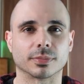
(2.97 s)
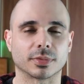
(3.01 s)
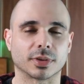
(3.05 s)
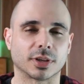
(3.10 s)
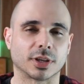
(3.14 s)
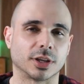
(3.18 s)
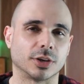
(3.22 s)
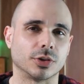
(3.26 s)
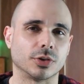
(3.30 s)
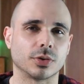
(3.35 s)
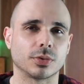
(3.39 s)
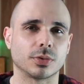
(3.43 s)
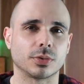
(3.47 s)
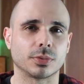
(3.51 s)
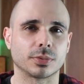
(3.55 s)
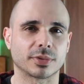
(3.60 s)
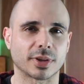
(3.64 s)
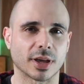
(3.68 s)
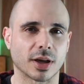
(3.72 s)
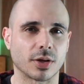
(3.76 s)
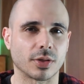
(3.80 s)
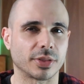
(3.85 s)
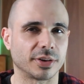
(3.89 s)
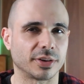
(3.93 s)
Can you
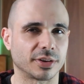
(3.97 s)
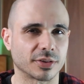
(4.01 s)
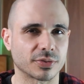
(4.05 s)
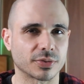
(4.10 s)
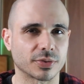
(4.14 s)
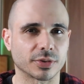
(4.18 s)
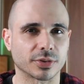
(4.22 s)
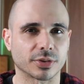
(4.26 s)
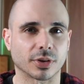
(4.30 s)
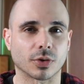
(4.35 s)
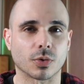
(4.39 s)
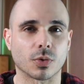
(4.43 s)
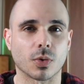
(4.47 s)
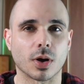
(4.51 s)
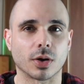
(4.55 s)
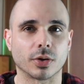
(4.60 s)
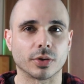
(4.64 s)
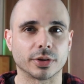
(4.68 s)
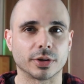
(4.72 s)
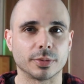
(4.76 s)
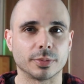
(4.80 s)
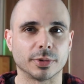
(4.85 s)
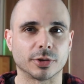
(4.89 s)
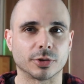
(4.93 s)
tell the difference in
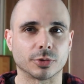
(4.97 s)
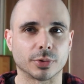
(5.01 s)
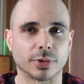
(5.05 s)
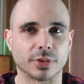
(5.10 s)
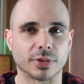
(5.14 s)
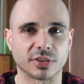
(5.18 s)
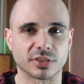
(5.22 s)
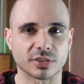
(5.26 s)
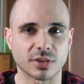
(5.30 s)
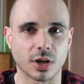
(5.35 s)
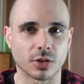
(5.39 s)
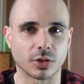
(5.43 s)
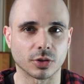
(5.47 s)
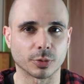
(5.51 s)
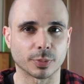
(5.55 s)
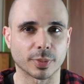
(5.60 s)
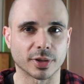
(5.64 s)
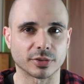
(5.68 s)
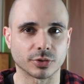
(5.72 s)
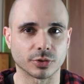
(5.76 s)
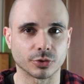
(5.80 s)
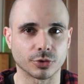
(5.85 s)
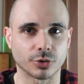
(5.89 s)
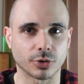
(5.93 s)
quality between this colored
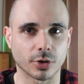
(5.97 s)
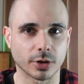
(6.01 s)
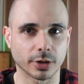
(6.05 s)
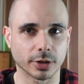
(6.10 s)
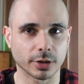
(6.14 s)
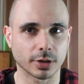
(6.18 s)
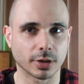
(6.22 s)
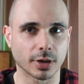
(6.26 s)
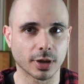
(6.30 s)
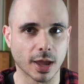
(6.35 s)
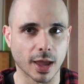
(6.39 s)
pencil drawing